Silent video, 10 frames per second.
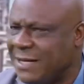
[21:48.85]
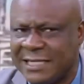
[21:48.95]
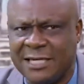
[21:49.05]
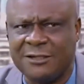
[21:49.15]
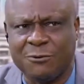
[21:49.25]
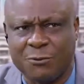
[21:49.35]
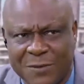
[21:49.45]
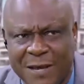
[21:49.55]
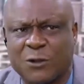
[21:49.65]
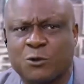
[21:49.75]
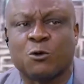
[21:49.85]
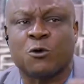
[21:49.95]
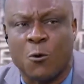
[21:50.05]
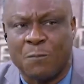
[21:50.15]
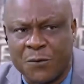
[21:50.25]
and then you will be able to
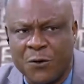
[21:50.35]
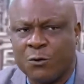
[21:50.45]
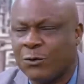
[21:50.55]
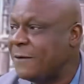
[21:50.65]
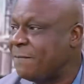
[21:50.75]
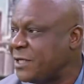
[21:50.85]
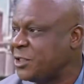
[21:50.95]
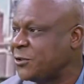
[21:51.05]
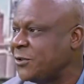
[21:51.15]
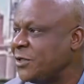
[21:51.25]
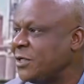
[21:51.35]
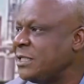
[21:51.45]
cope with the pressure